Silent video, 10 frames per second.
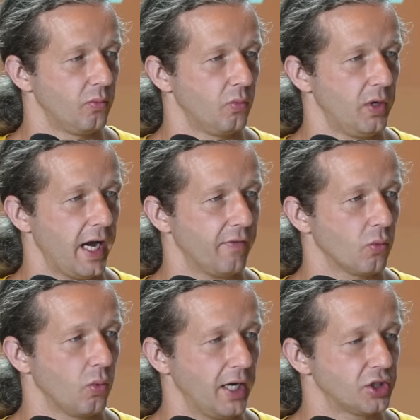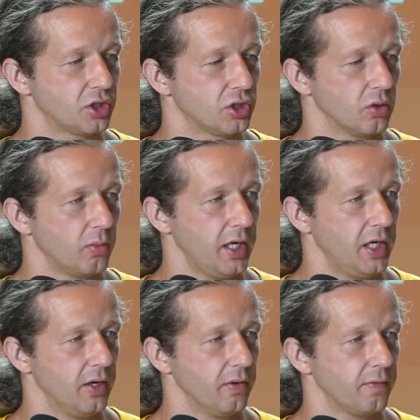we have a register right
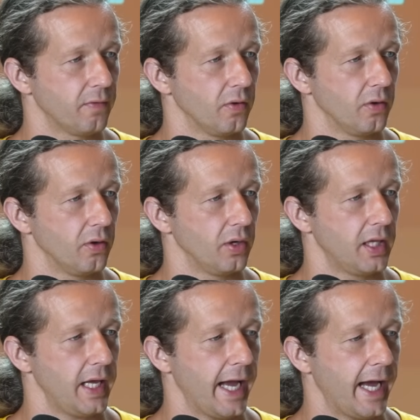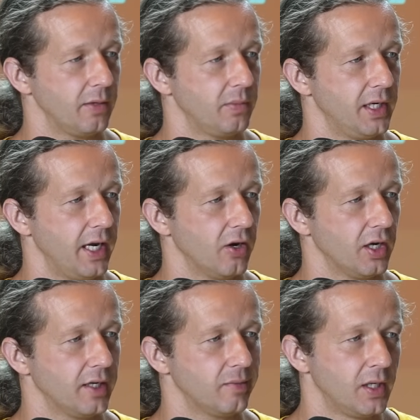here for the admin
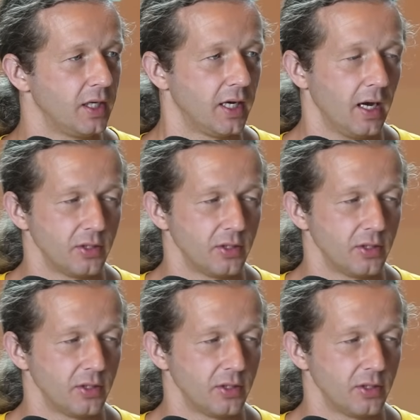area. I'm